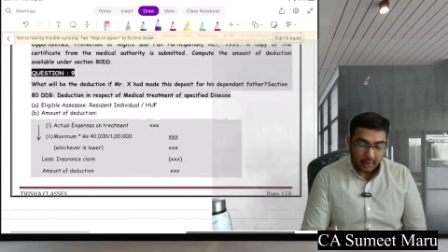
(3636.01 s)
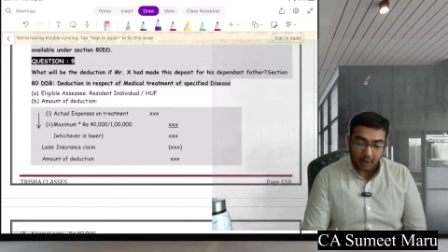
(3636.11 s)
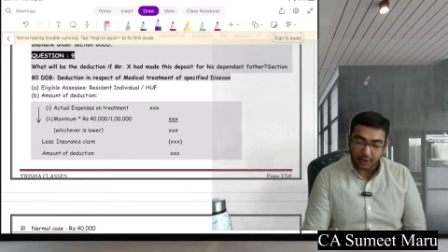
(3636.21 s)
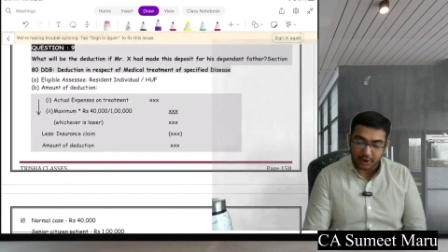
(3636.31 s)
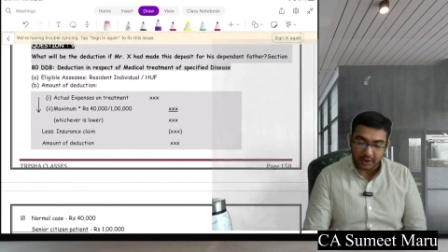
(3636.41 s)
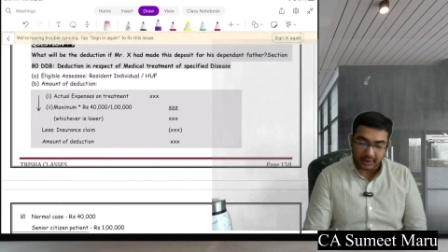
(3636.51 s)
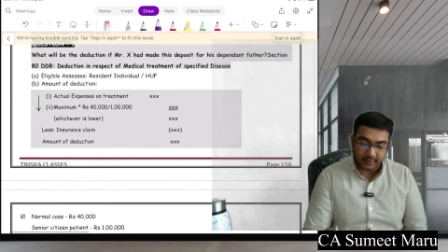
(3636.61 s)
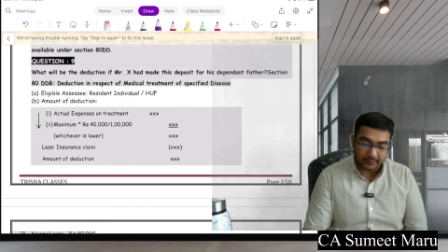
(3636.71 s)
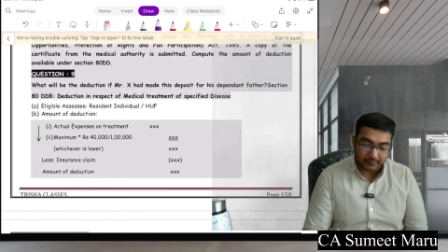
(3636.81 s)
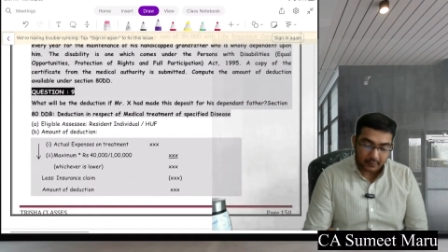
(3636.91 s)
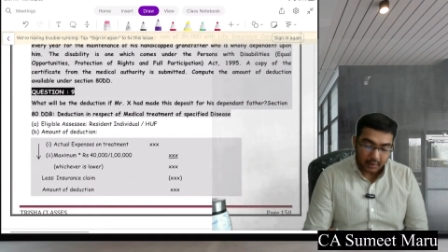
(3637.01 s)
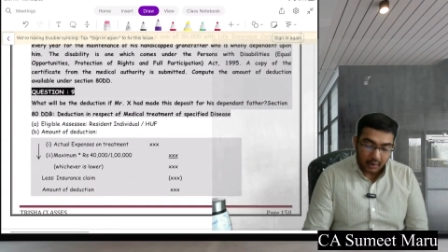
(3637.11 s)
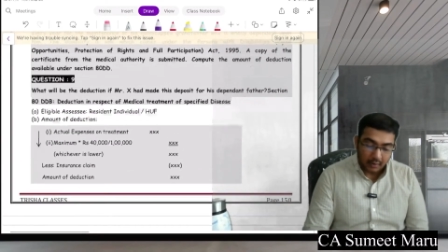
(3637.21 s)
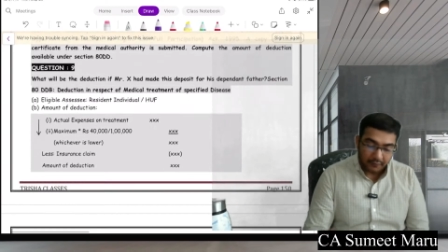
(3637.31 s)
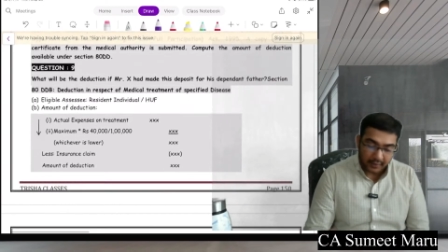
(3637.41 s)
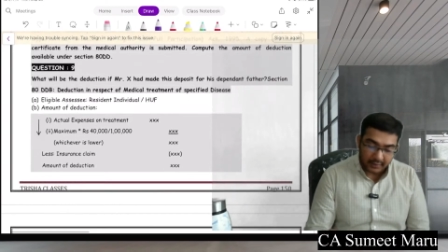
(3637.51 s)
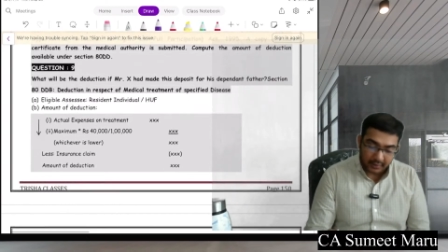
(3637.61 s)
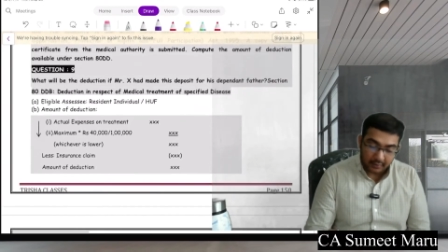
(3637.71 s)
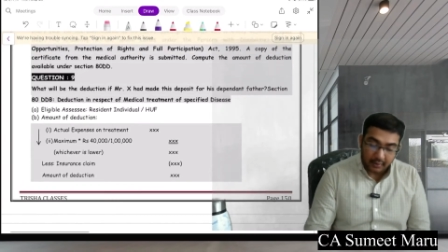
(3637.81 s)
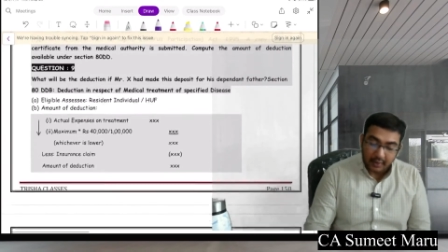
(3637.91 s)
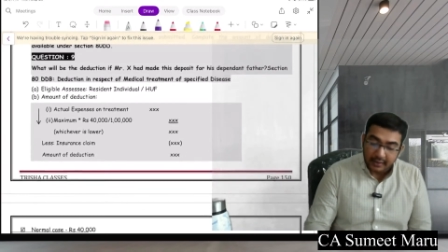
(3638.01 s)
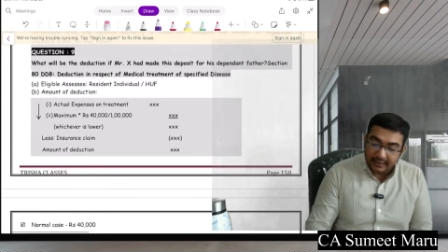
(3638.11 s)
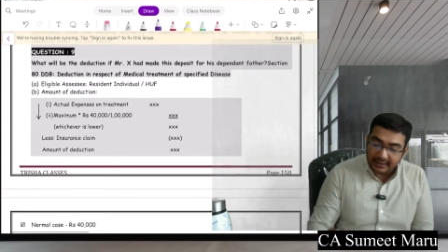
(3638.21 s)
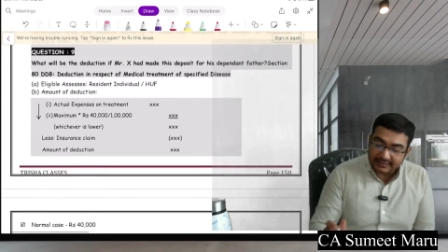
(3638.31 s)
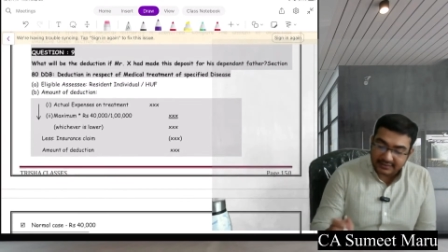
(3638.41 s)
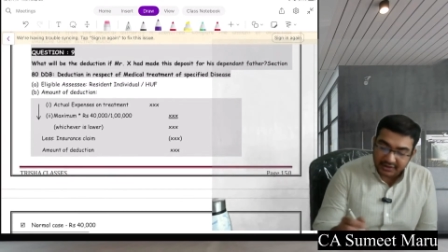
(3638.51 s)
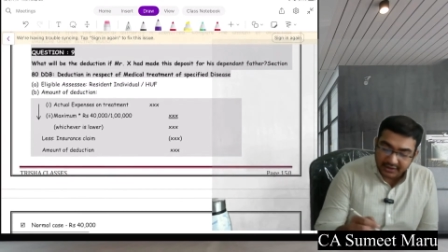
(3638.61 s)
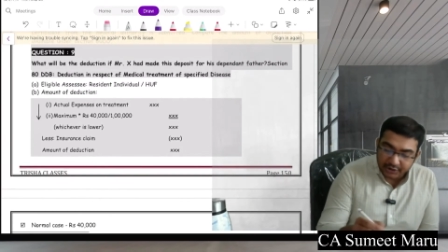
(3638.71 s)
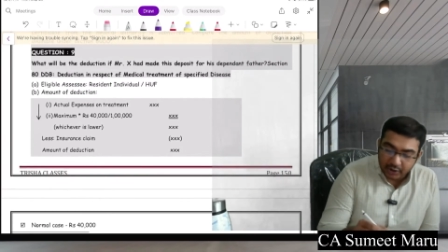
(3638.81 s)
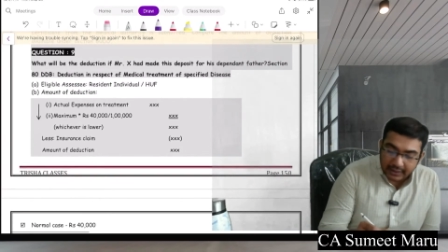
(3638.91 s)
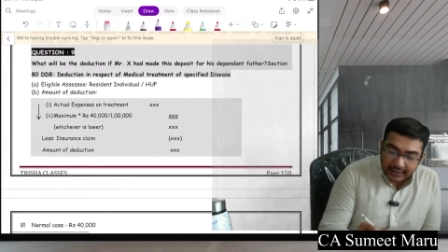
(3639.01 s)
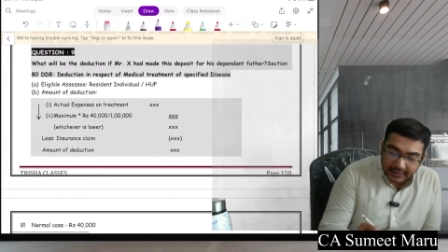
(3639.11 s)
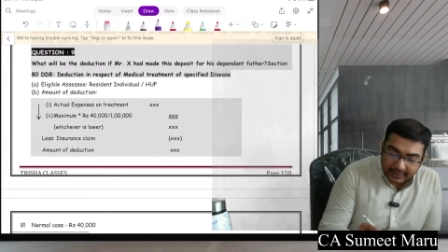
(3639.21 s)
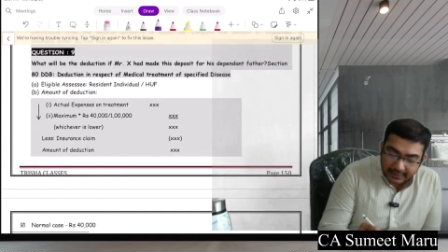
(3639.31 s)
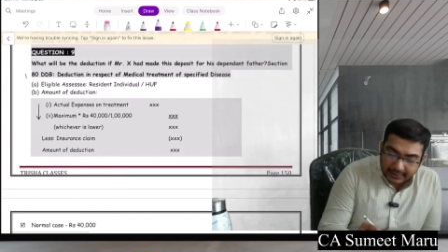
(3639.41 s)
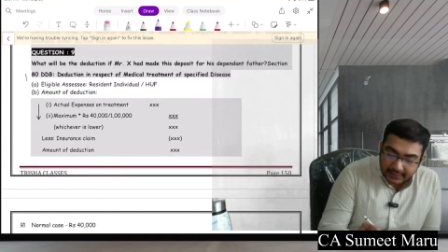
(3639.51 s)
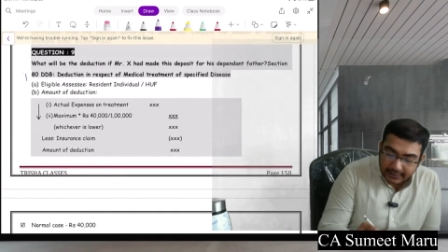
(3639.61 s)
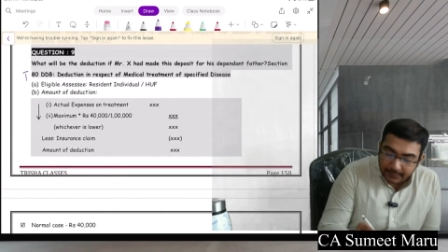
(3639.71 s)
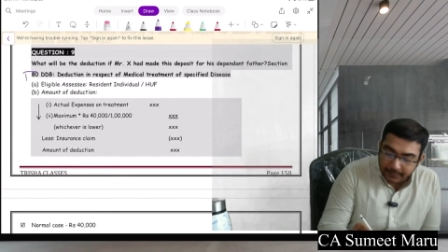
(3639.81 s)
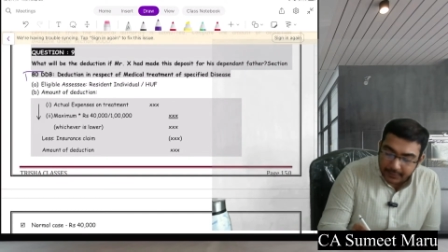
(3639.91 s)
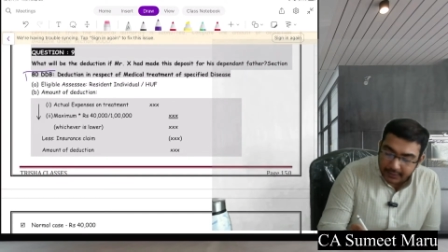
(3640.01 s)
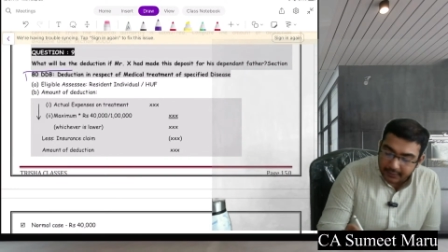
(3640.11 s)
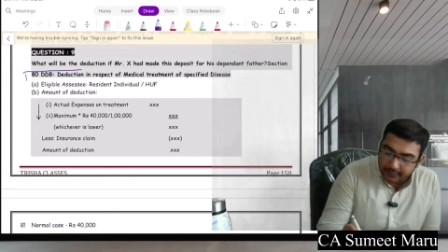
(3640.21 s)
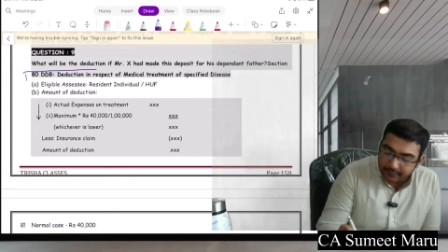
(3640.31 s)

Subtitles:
or children. Further, next section is your ATDDB.